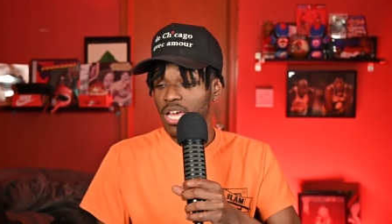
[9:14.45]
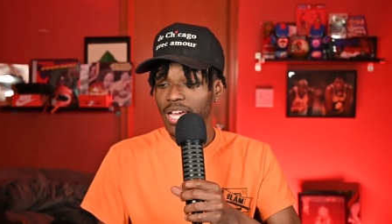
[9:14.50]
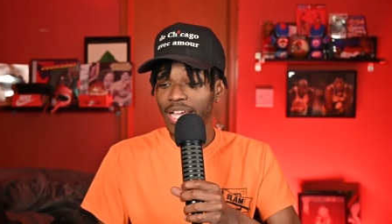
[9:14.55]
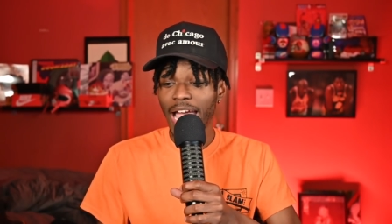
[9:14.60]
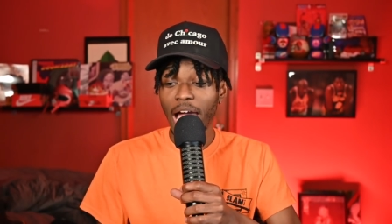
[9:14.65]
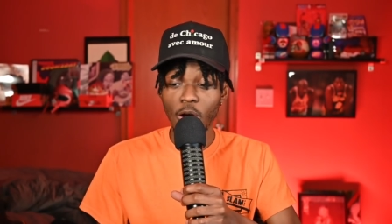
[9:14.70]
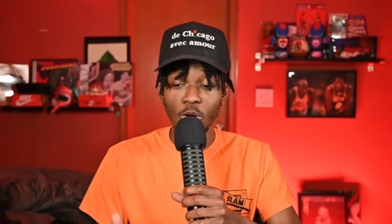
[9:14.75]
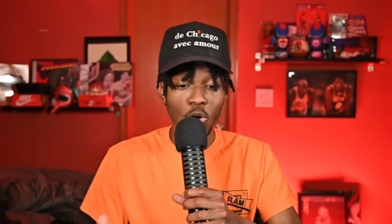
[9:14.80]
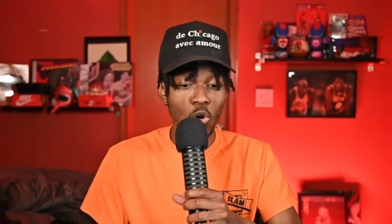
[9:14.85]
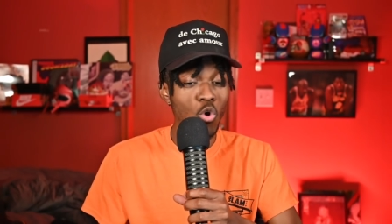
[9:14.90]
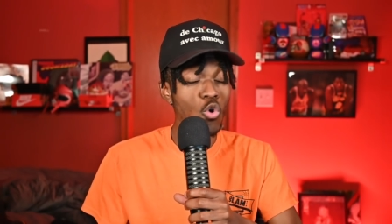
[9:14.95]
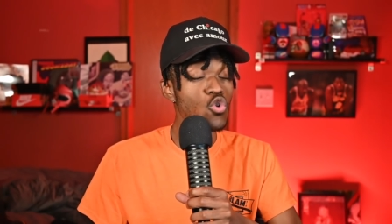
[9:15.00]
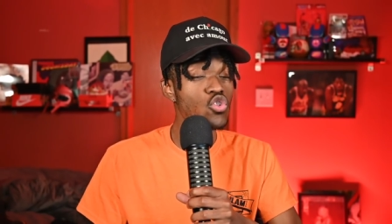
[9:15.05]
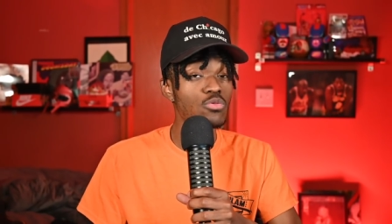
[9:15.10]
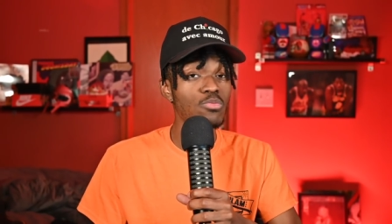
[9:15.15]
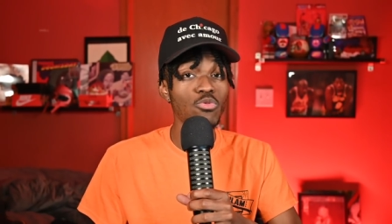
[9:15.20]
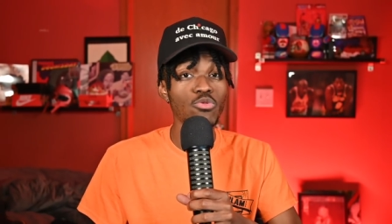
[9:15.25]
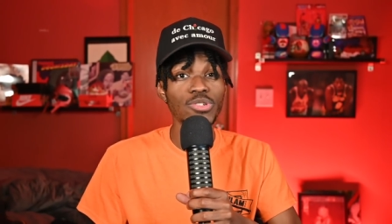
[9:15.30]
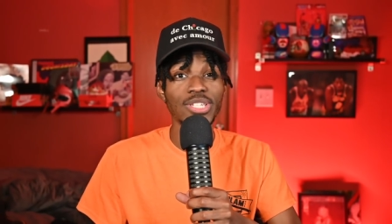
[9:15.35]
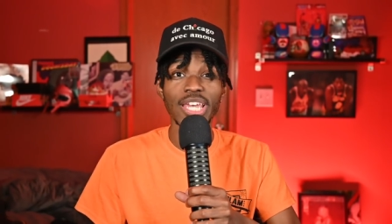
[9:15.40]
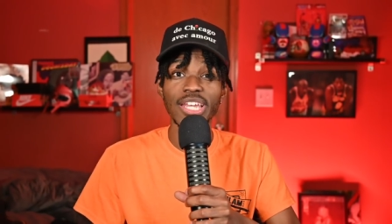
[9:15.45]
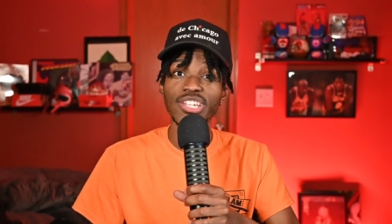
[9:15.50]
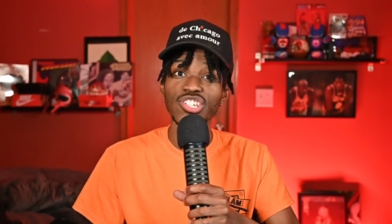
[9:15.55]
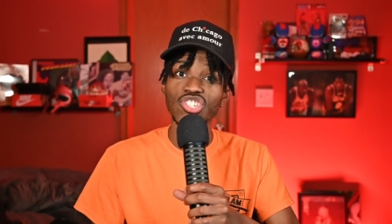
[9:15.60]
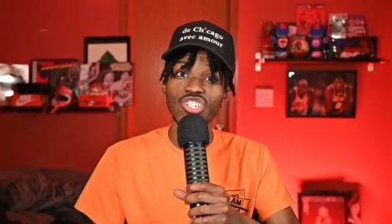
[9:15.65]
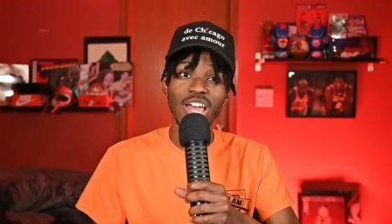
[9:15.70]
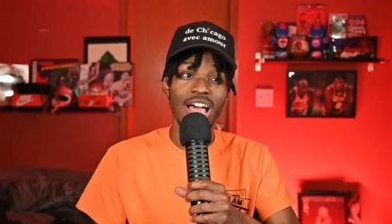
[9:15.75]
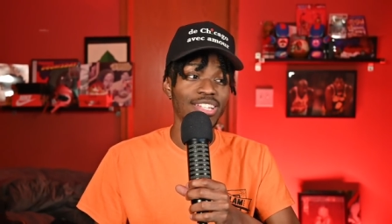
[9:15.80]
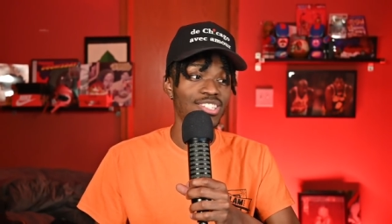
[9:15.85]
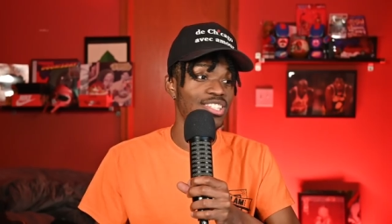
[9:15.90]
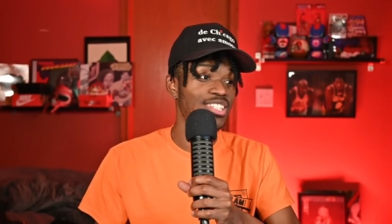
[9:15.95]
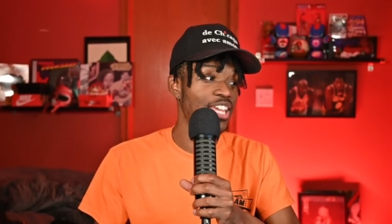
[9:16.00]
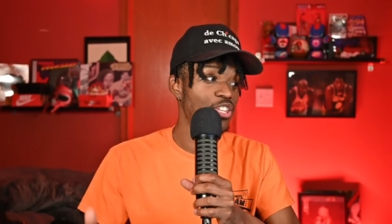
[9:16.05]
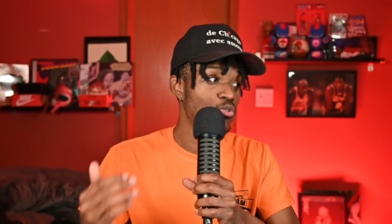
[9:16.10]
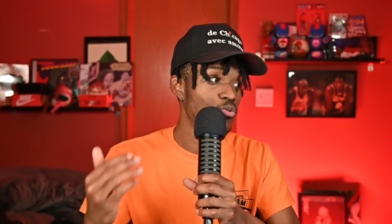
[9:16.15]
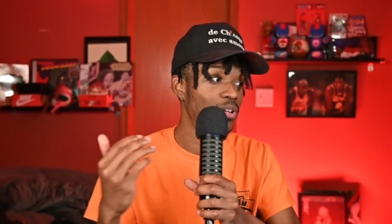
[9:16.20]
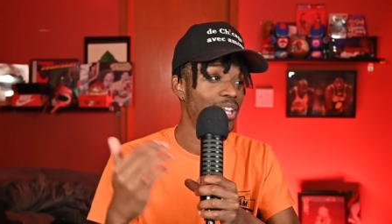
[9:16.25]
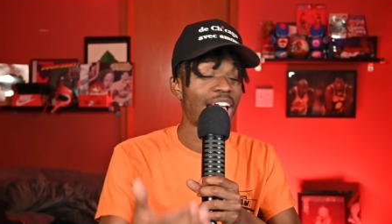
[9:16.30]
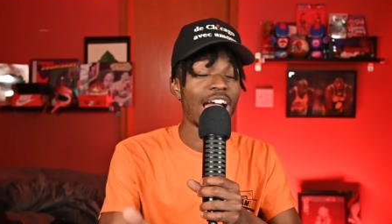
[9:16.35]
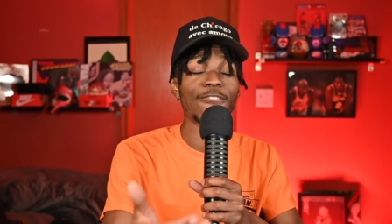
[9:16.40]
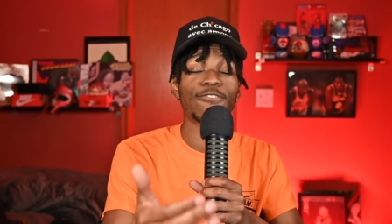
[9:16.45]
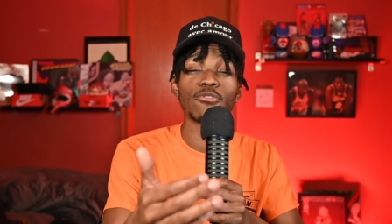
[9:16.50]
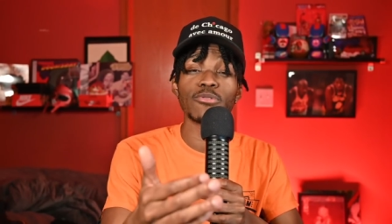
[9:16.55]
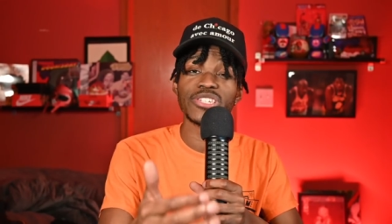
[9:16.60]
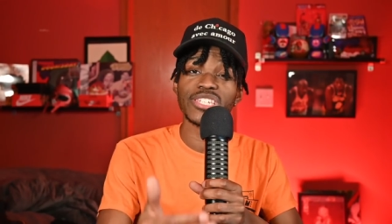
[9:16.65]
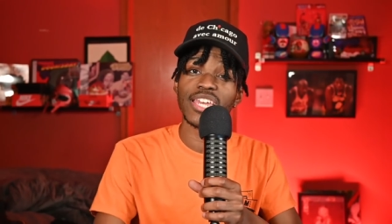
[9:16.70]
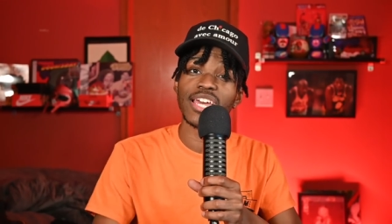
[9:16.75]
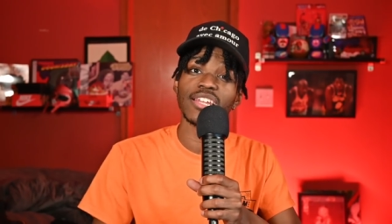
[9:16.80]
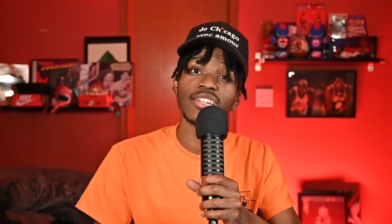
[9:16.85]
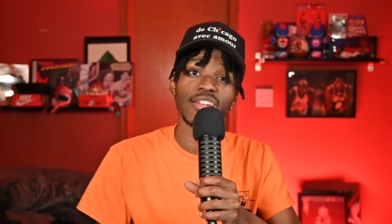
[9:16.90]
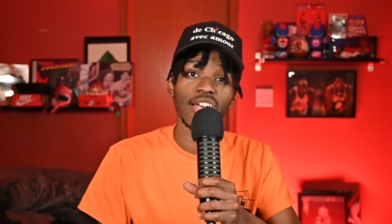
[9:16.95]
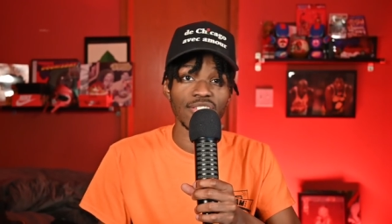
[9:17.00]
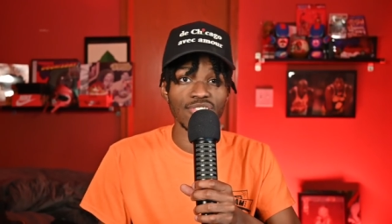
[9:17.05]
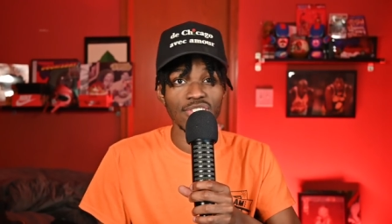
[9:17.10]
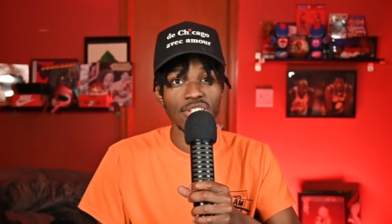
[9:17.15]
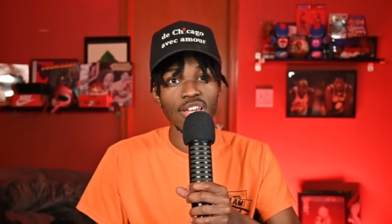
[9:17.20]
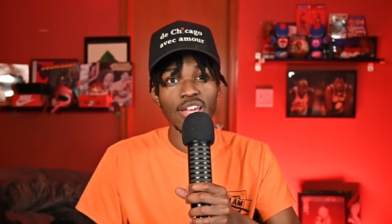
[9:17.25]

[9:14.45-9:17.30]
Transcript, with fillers: Kyle Kuzma was hitting shots. Daniel Gafford was killing us.